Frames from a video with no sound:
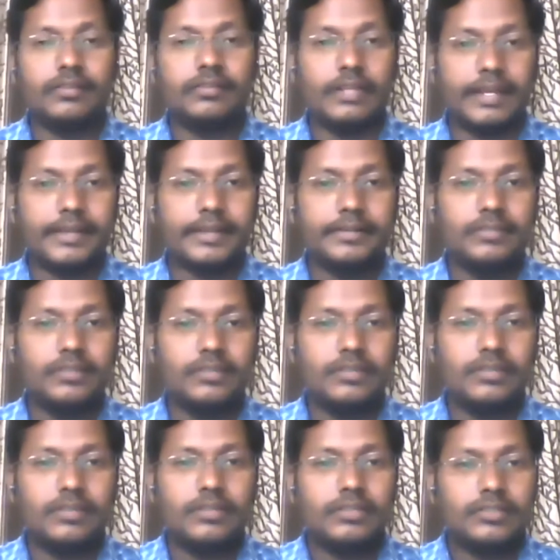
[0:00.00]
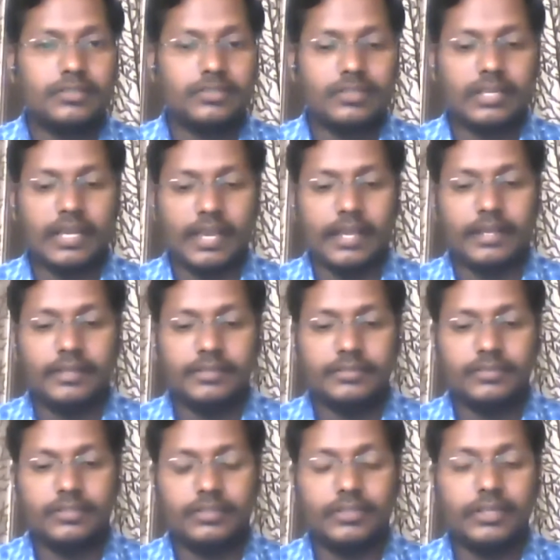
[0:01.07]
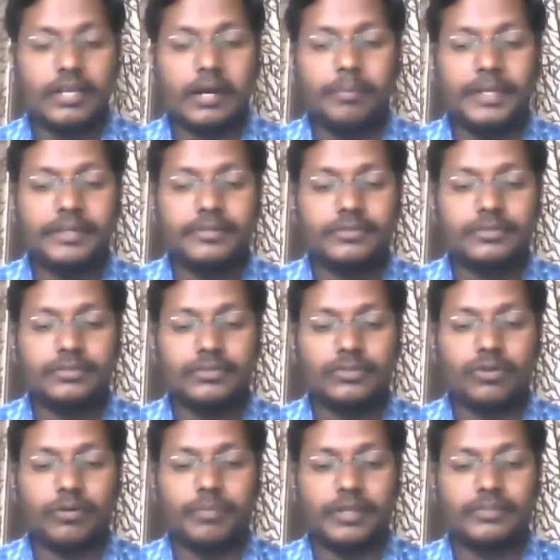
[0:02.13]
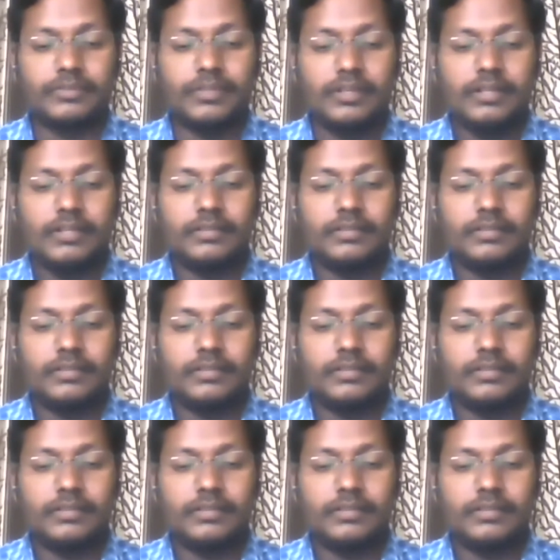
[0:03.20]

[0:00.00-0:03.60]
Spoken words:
Likert scale, in the coming topics.